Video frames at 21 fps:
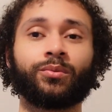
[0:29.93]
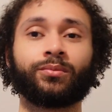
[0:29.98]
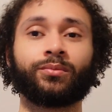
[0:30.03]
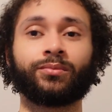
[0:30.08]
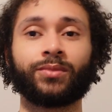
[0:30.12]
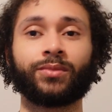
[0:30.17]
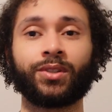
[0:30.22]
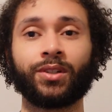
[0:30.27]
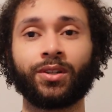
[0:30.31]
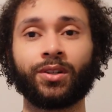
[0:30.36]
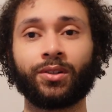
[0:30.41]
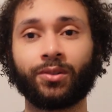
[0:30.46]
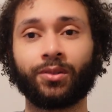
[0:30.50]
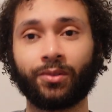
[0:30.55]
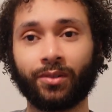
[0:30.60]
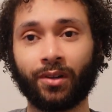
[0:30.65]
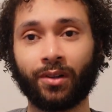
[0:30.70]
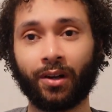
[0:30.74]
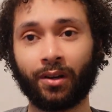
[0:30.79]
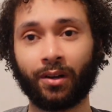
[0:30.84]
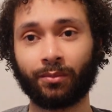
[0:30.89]
You know,
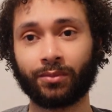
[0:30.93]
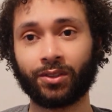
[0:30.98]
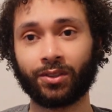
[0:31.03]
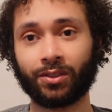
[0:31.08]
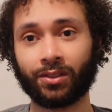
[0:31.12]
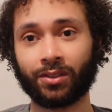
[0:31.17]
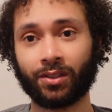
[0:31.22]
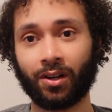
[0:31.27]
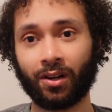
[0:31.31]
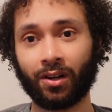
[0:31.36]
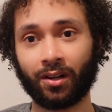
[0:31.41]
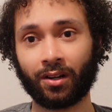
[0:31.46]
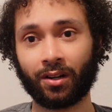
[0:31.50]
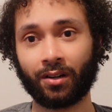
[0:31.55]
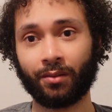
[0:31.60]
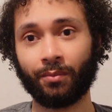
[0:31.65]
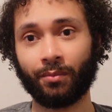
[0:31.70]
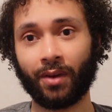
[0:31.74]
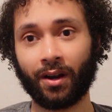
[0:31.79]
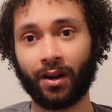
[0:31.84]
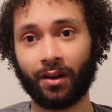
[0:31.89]
I'm just talking
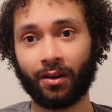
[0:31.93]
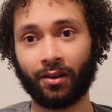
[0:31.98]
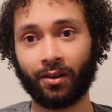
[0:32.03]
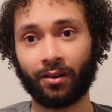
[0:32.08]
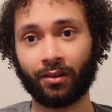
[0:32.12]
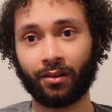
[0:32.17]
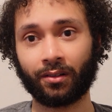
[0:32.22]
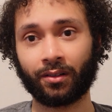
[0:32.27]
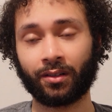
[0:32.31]
about